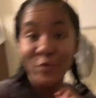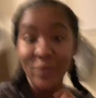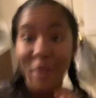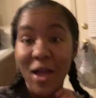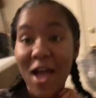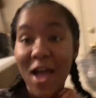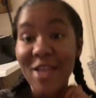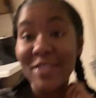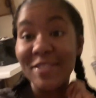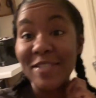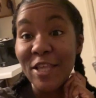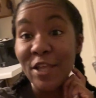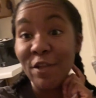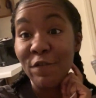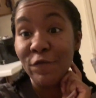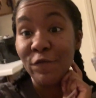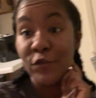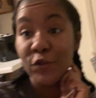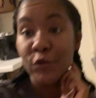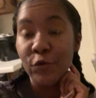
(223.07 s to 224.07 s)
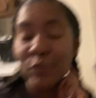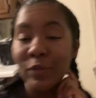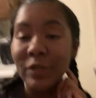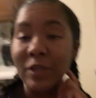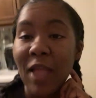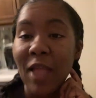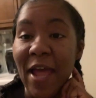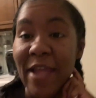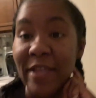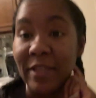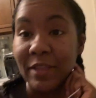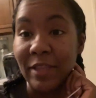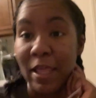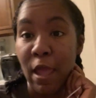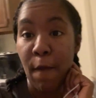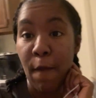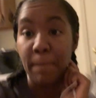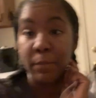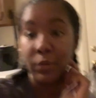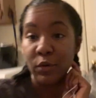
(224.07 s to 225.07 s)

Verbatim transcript: you guys, if you like that